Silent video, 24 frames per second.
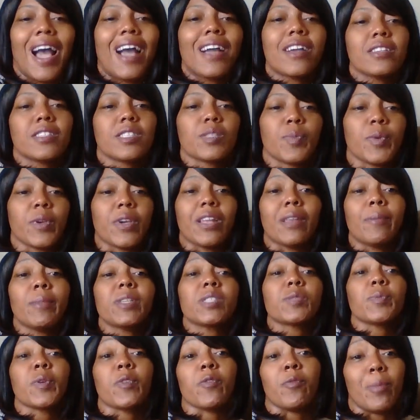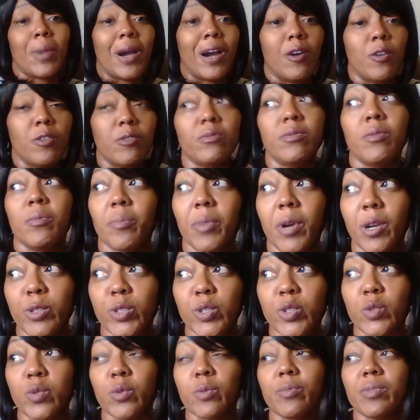I can speak, let me speak from my own
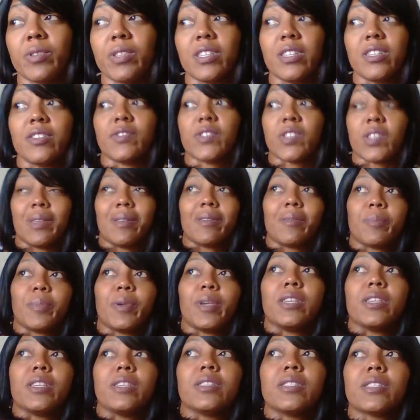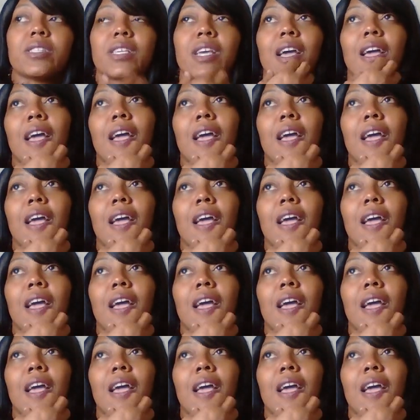personal beliefs and opinions.